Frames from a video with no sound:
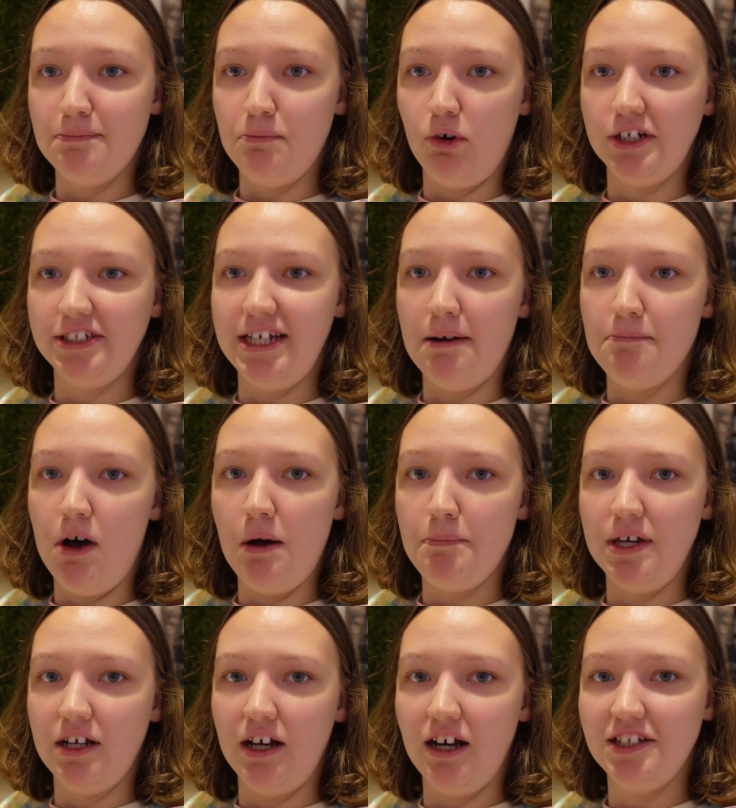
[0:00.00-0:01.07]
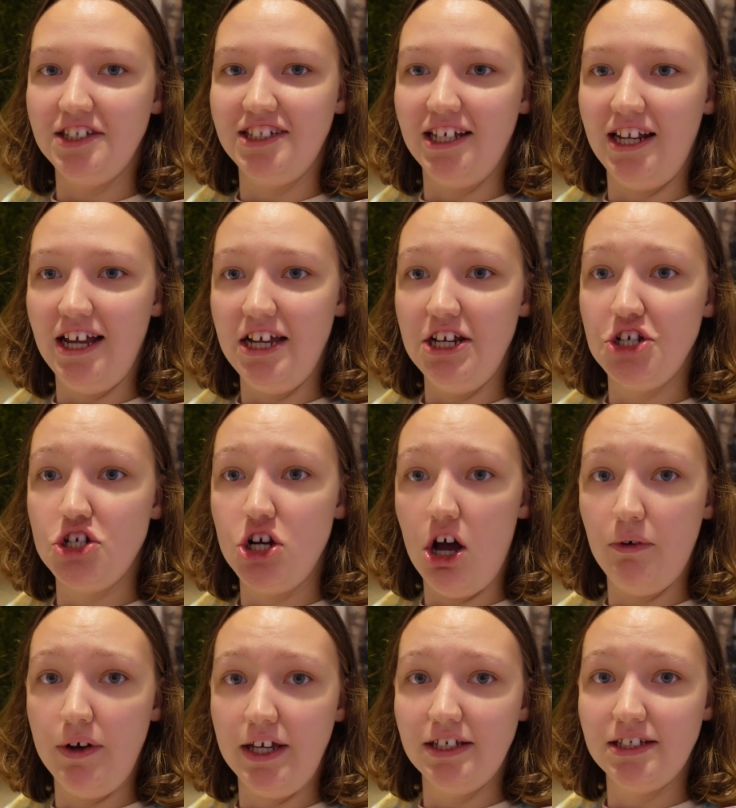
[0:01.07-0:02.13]
Moorestown Mall because today's
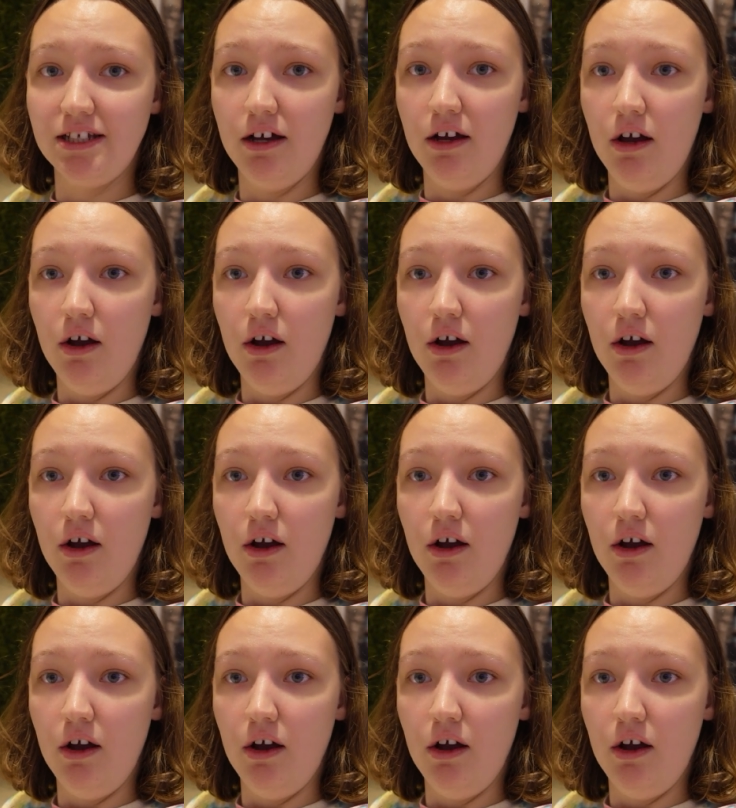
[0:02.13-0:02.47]
showings